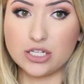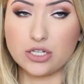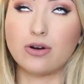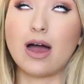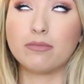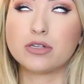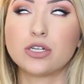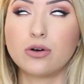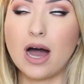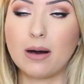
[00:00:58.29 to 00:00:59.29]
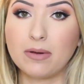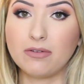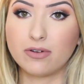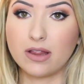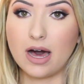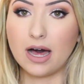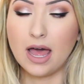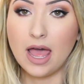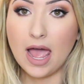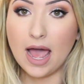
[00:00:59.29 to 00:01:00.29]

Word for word: so I'm so happy for that.